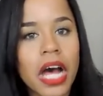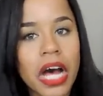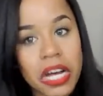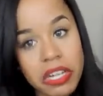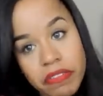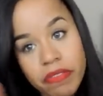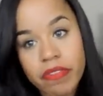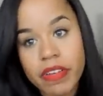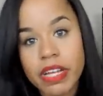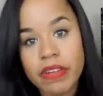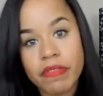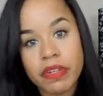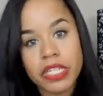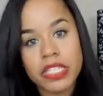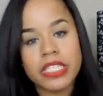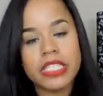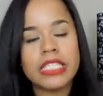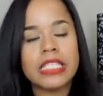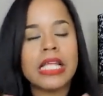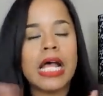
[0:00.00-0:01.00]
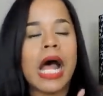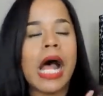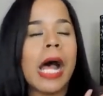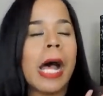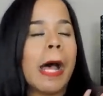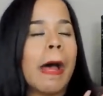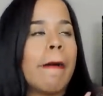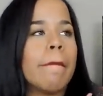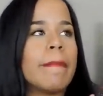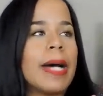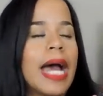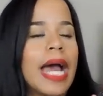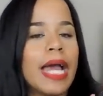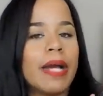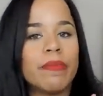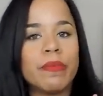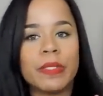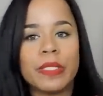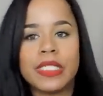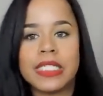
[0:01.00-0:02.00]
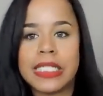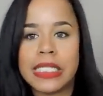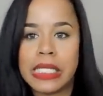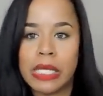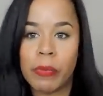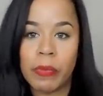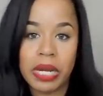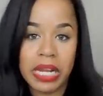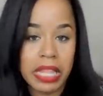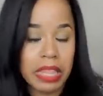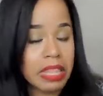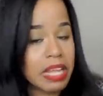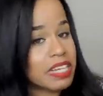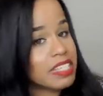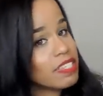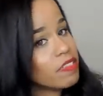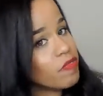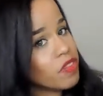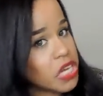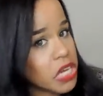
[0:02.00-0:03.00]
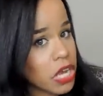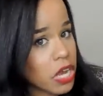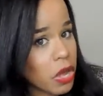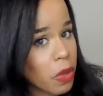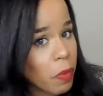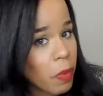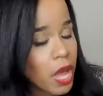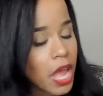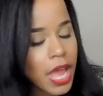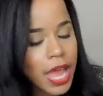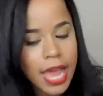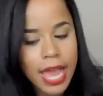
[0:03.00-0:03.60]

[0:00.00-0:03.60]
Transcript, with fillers: unfavorites um, I will see you in the next video.